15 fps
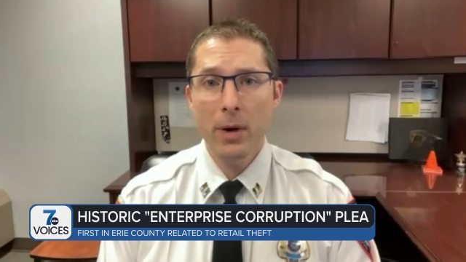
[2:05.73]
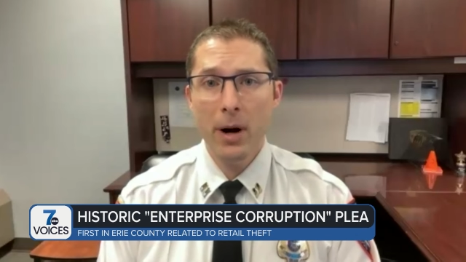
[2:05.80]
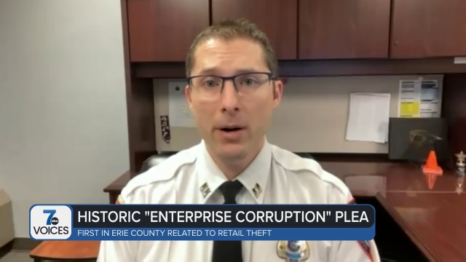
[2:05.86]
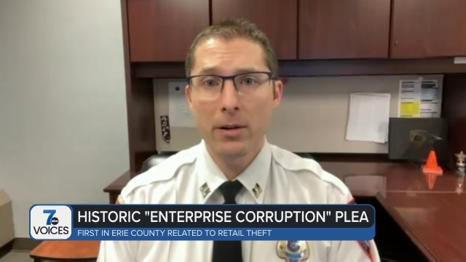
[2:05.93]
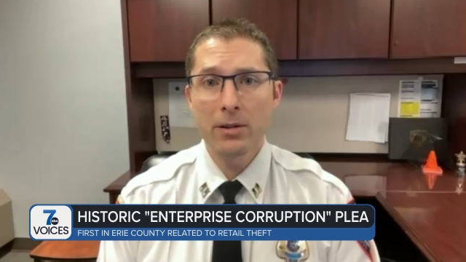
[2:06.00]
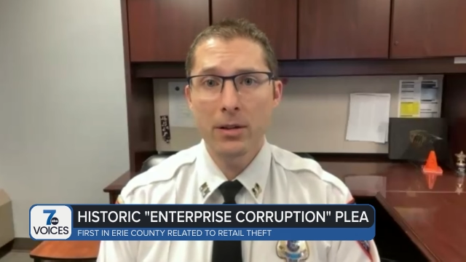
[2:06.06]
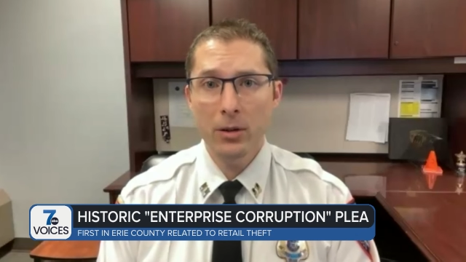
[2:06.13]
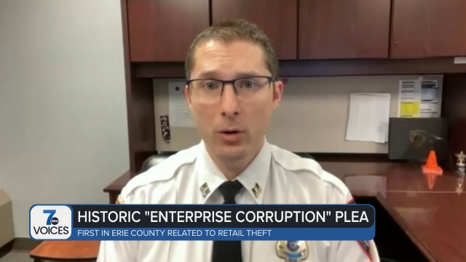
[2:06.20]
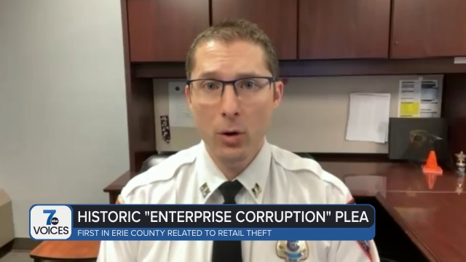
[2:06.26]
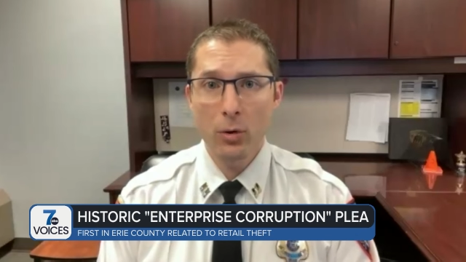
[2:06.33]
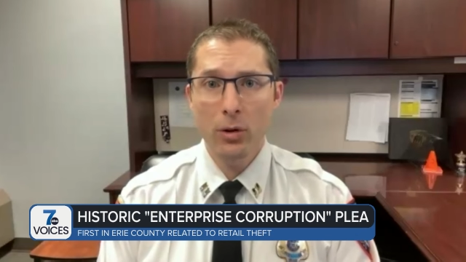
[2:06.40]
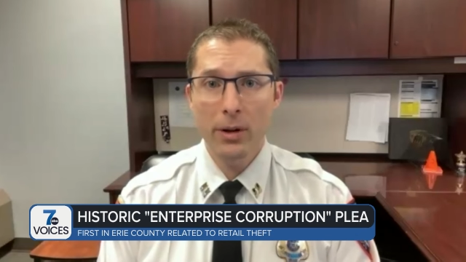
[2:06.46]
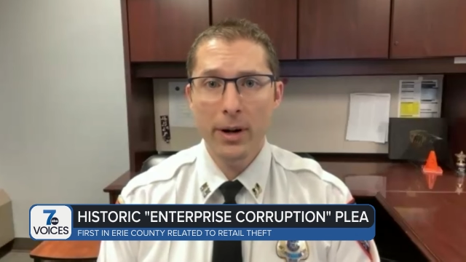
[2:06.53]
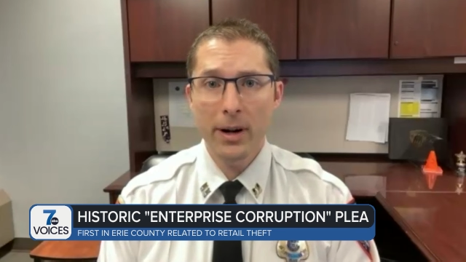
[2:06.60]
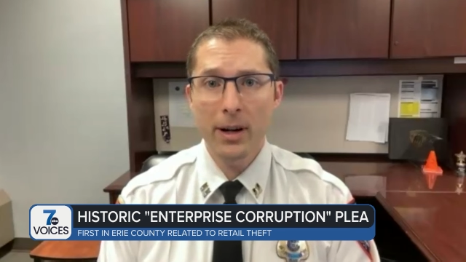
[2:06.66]
partners in the
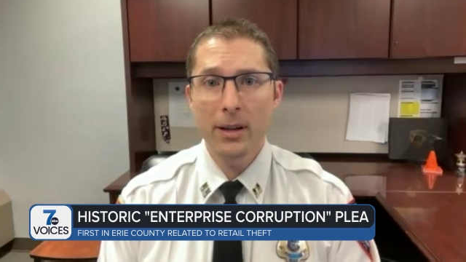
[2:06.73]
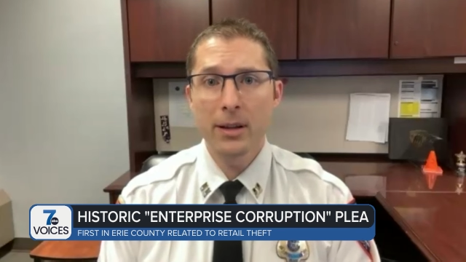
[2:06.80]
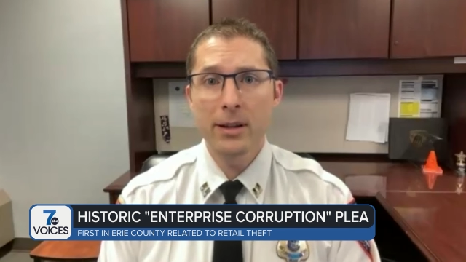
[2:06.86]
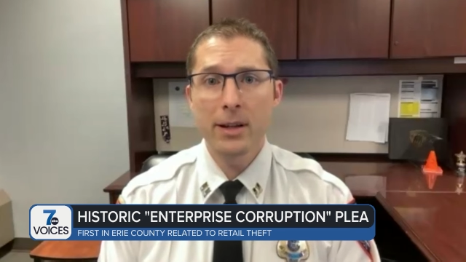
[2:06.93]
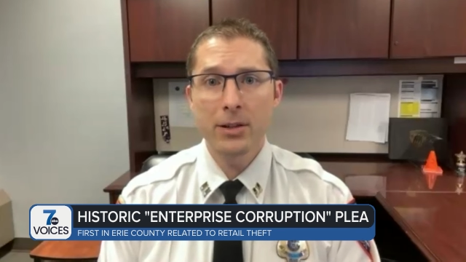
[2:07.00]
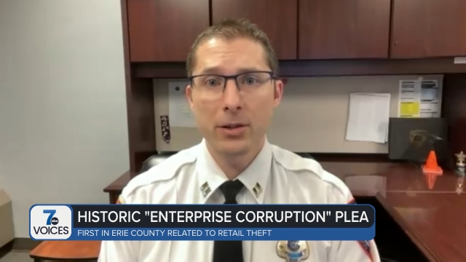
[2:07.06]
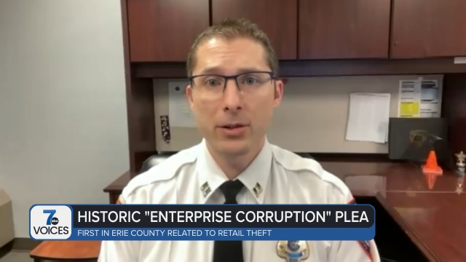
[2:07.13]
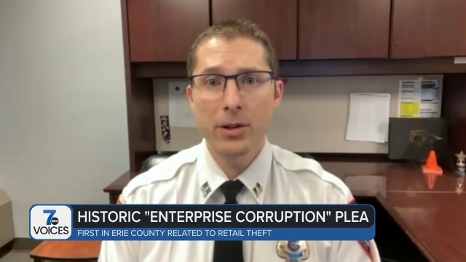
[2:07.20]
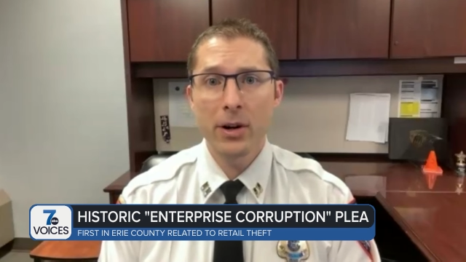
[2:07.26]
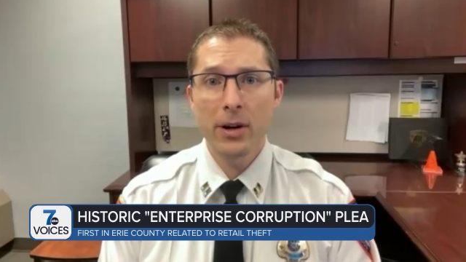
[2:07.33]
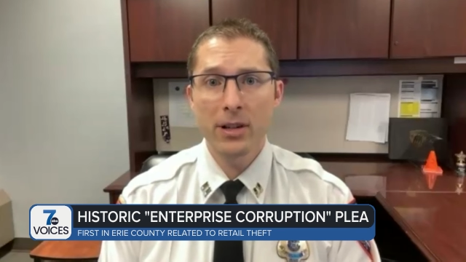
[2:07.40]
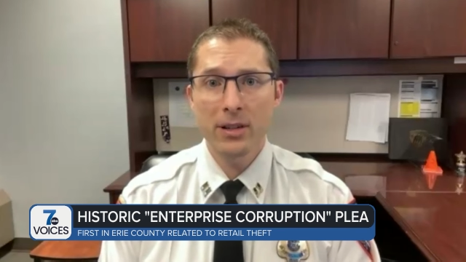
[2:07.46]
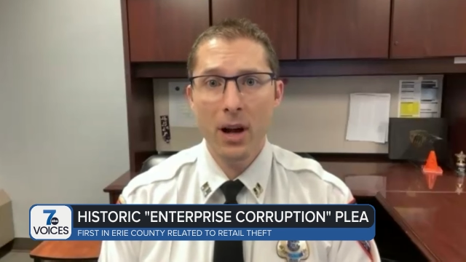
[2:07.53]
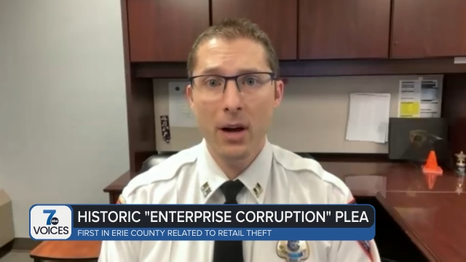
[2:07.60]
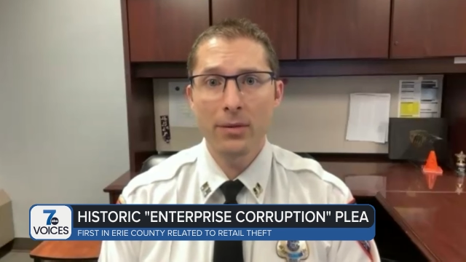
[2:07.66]
local area and the district
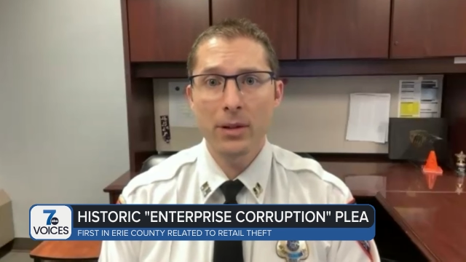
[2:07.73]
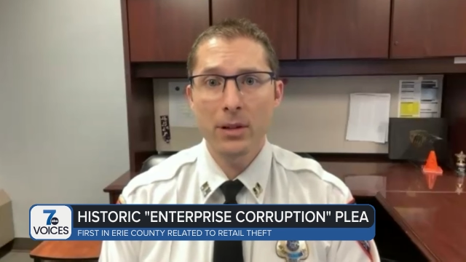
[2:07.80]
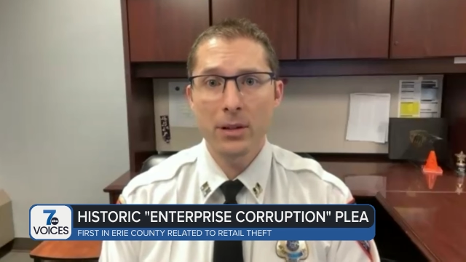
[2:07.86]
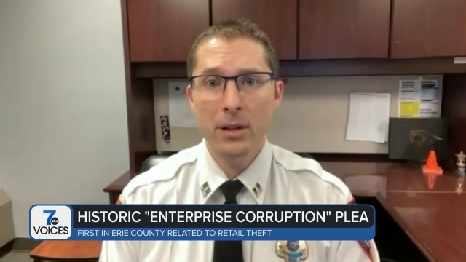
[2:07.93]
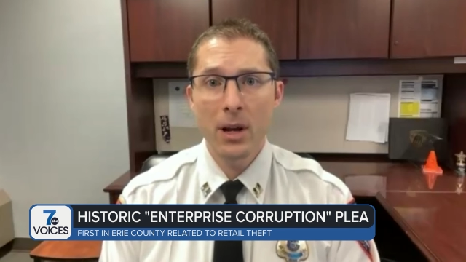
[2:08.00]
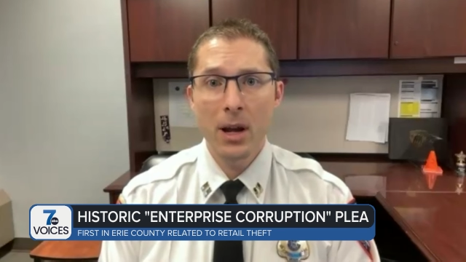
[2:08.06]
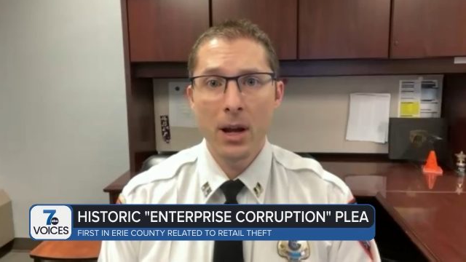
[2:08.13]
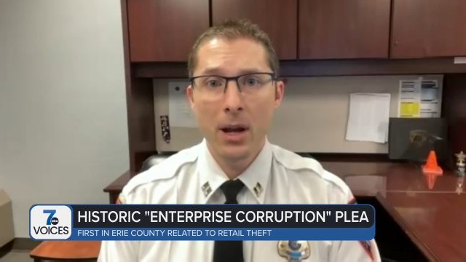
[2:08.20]
attorney's office.